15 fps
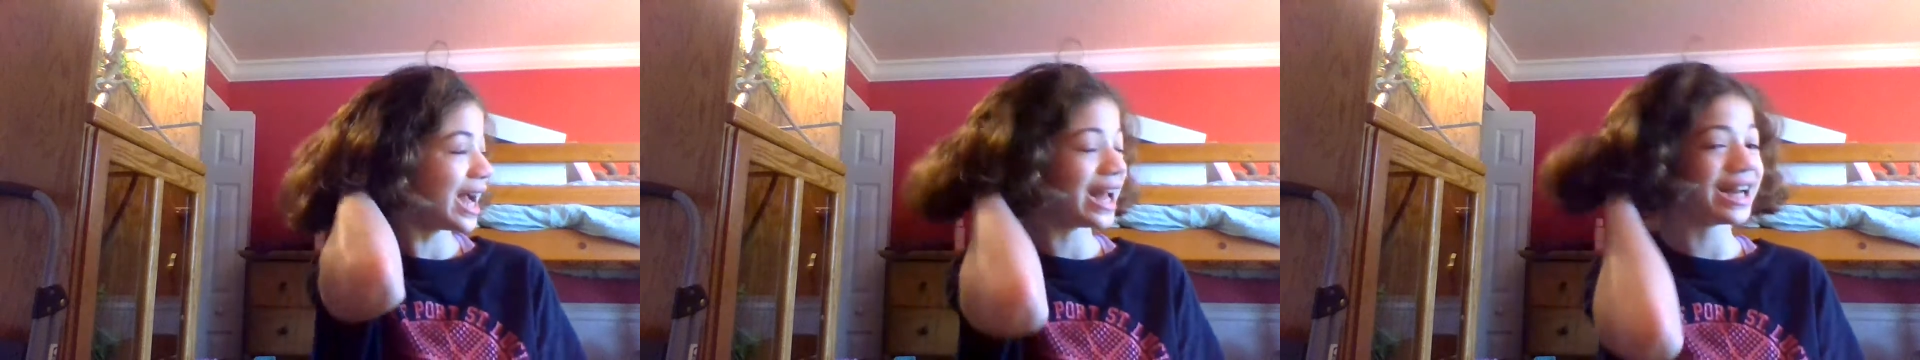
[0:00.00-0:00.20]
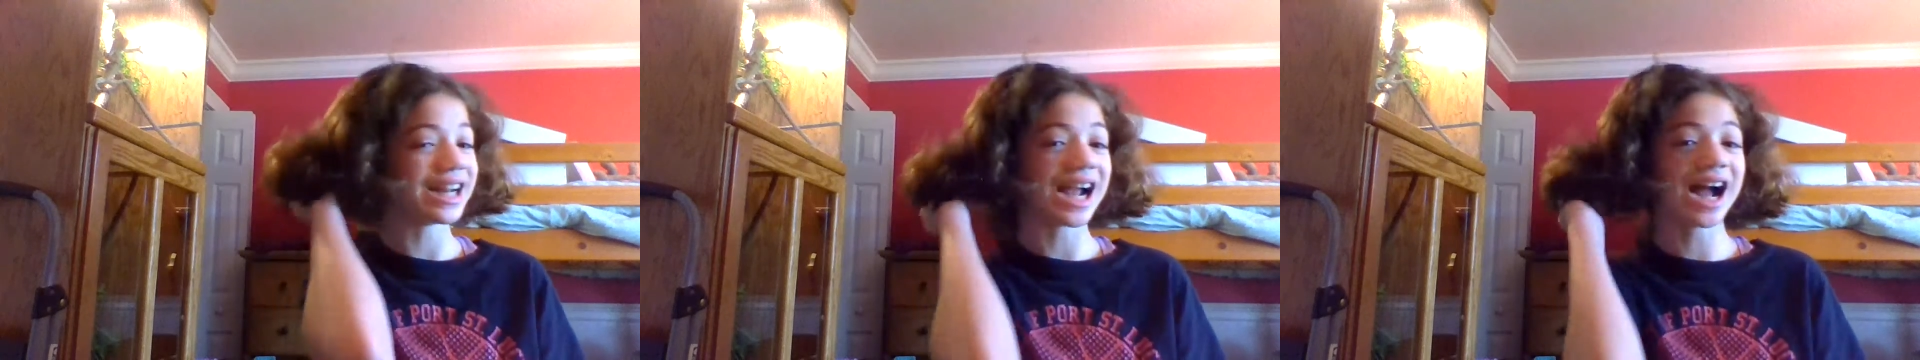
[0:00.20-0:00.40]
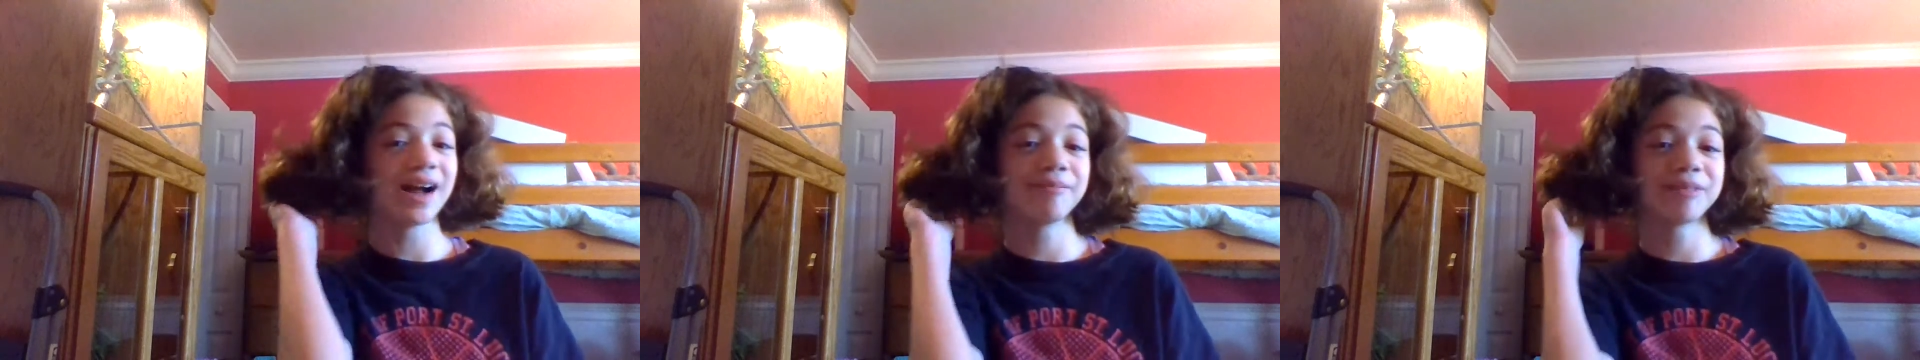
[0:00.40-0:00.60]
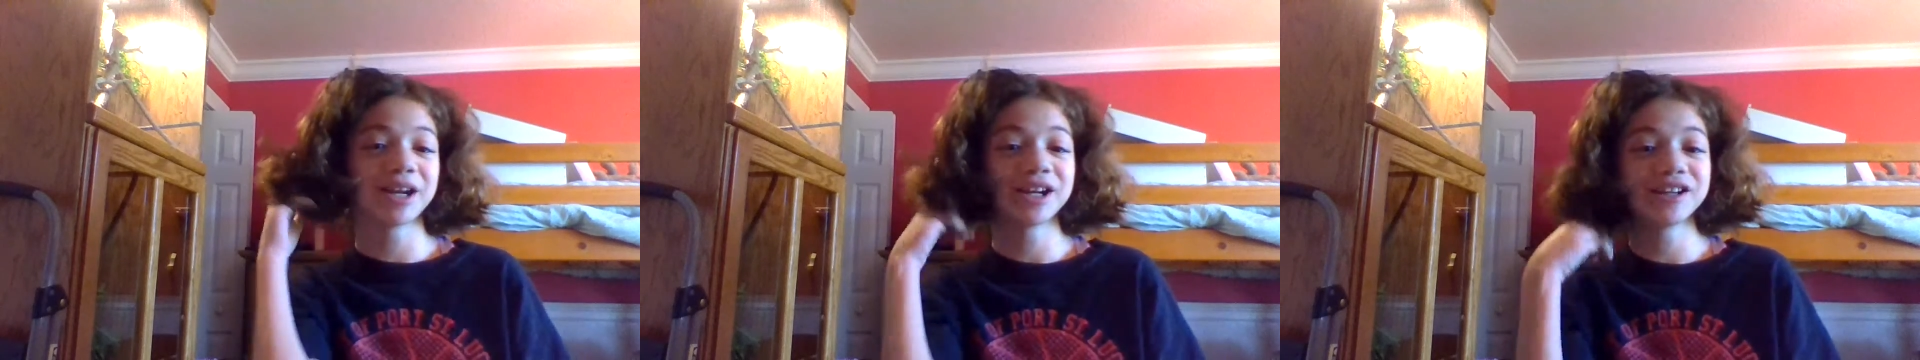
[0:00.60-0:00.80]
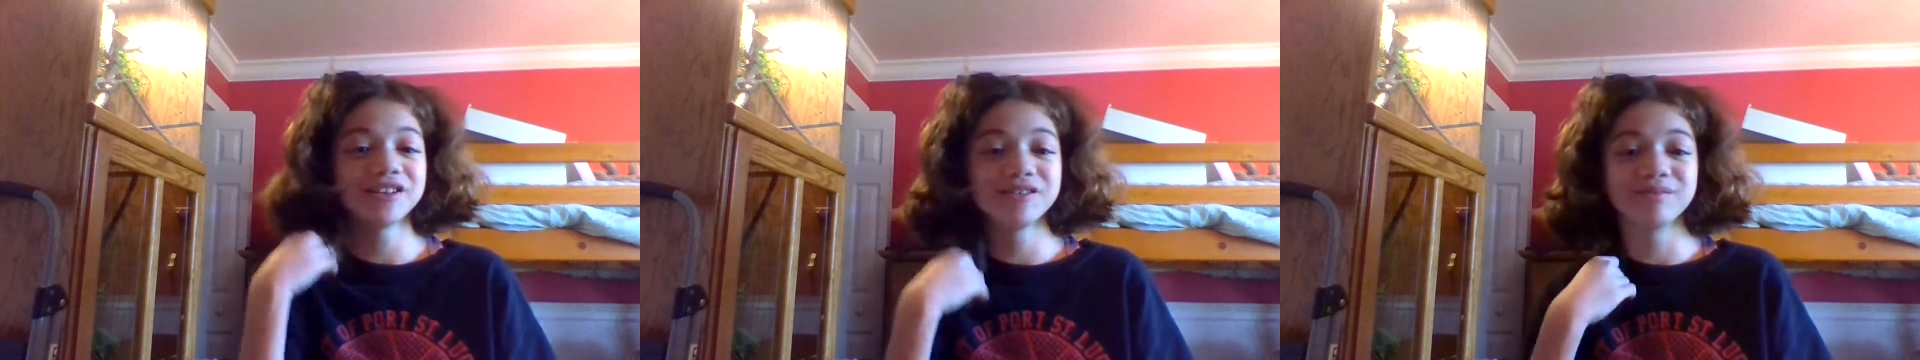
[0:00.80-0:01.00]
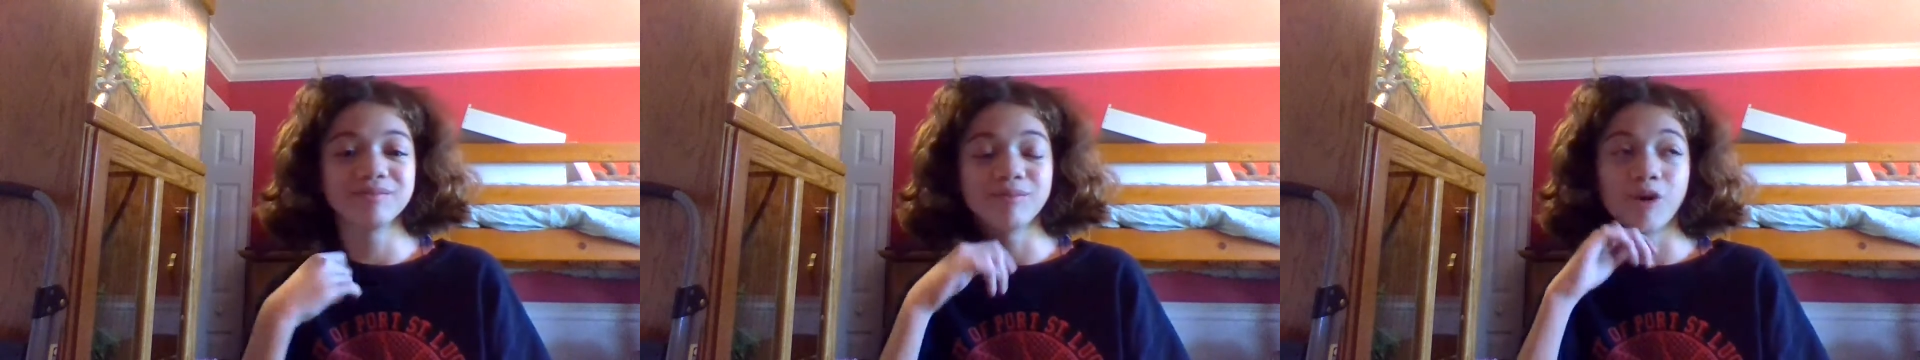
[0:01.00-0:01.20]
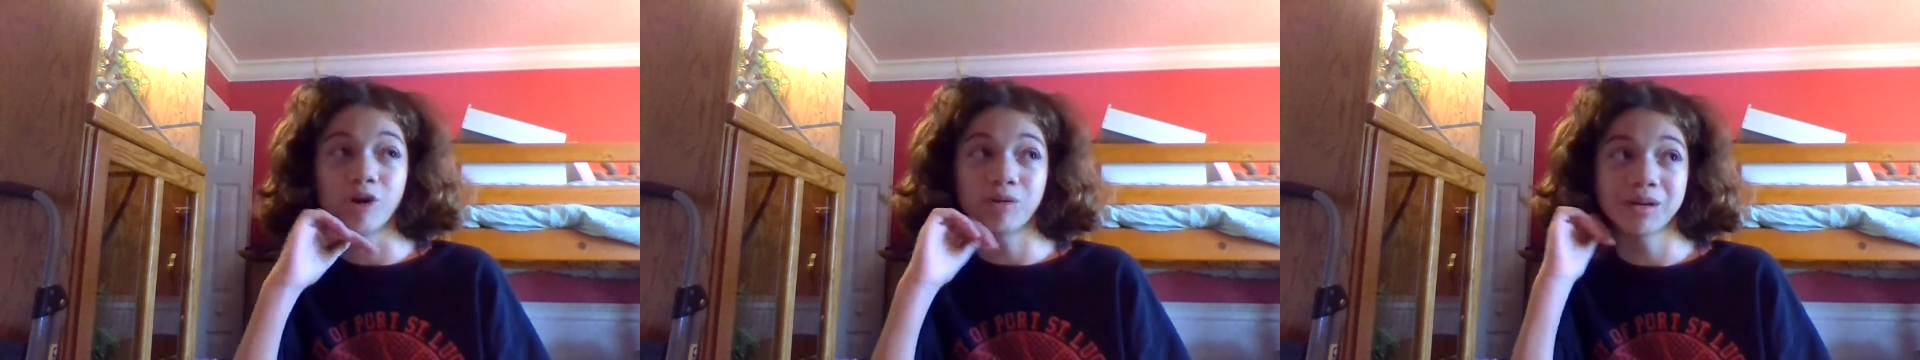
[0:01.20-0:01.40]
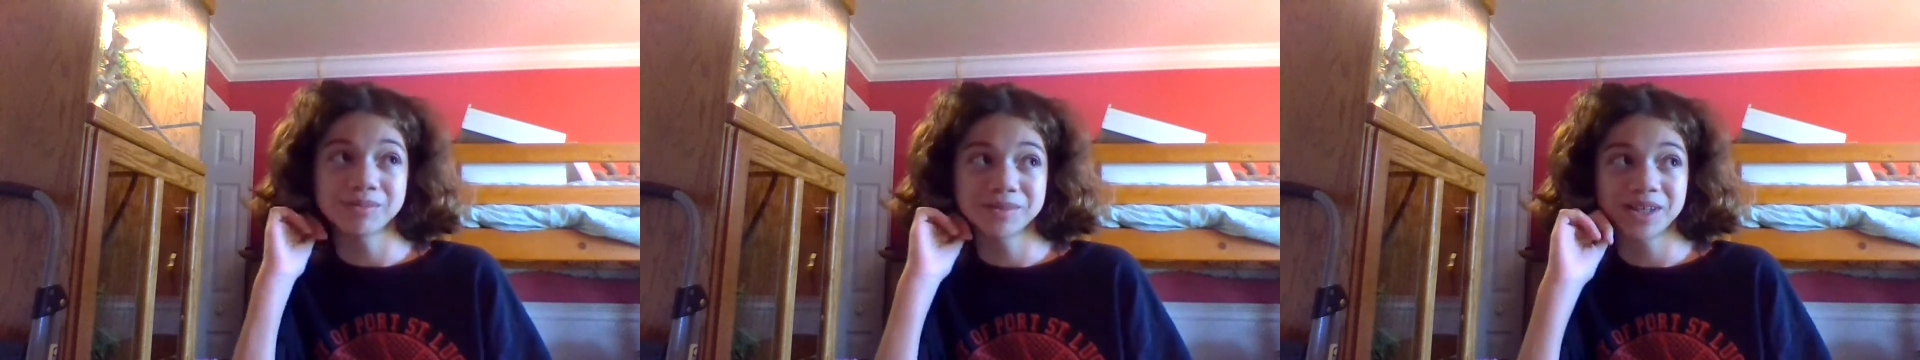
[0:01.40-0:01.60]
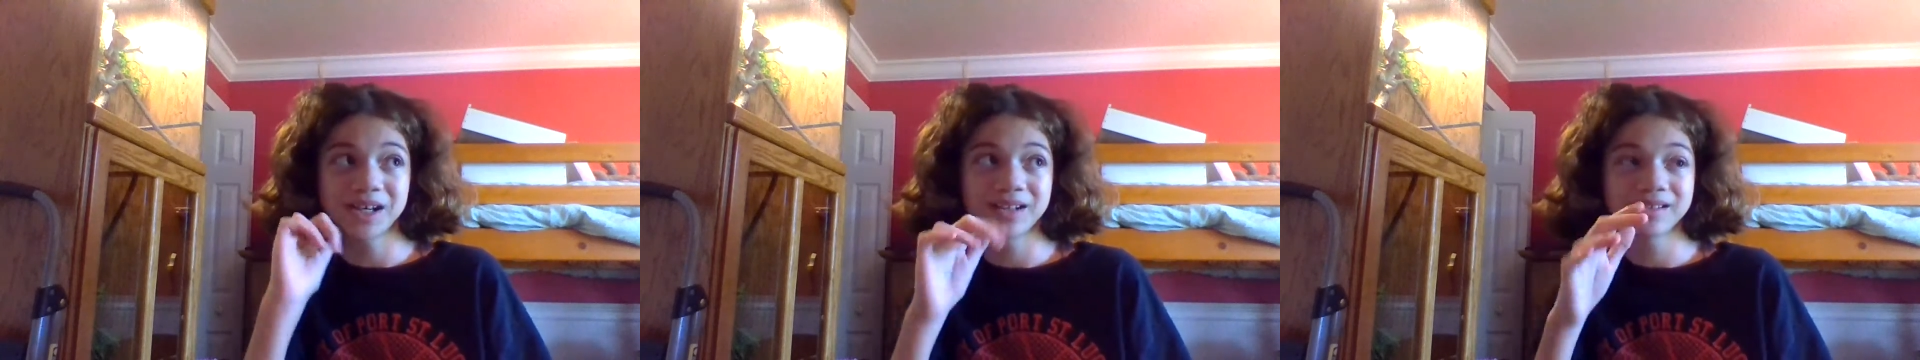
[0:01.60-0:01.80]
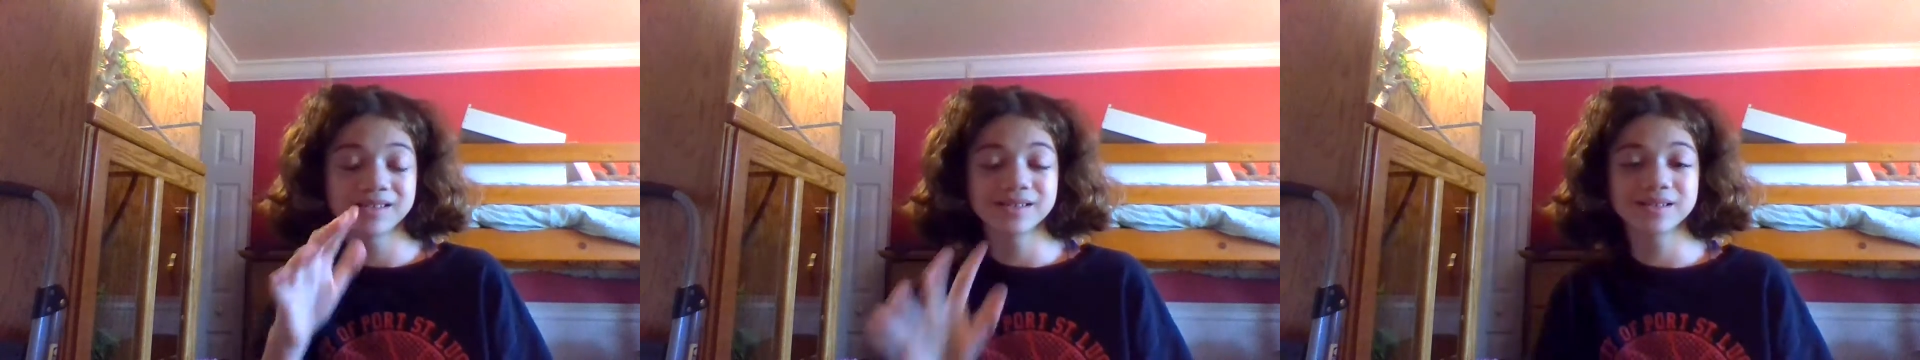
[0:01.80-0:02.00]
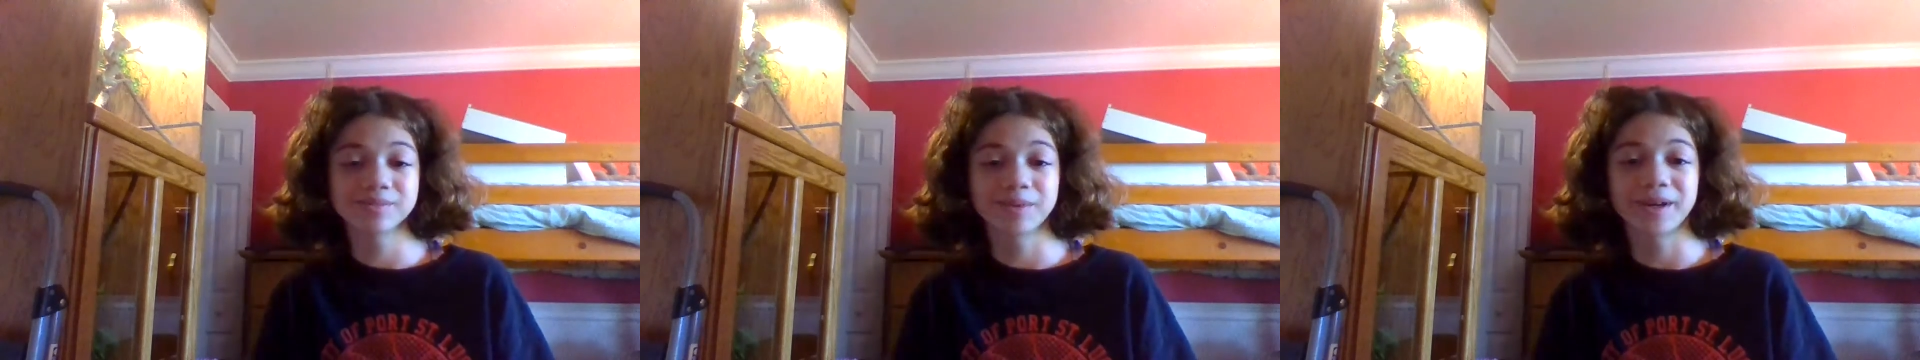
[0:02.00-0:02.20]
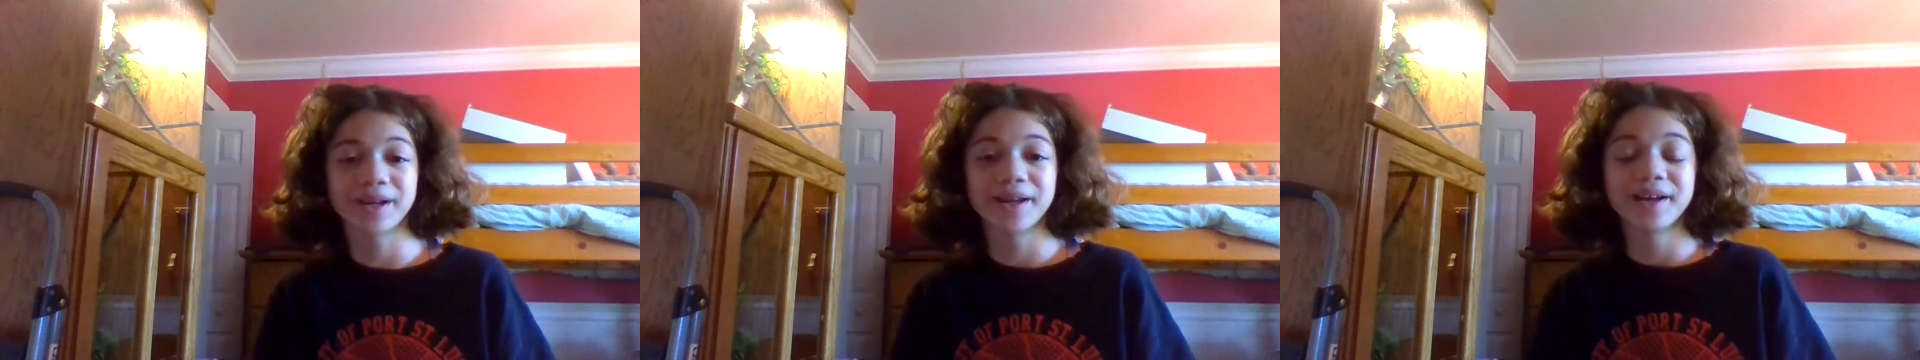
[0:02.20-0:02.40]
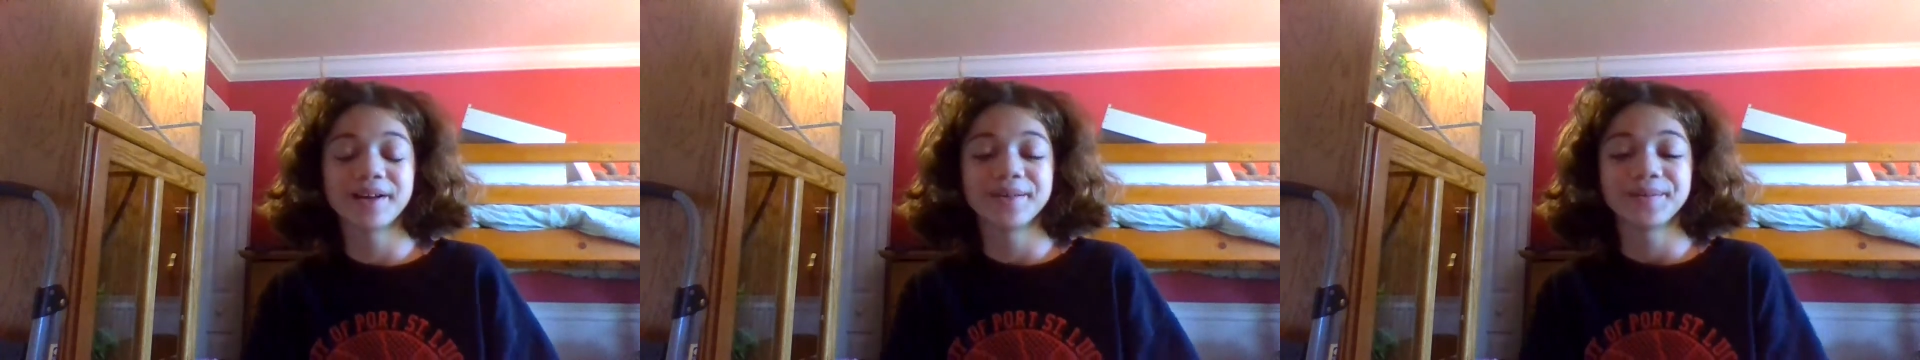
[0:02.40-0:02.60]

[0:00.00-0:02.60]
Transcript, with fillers: and yeah, I'm getting more reptiles, but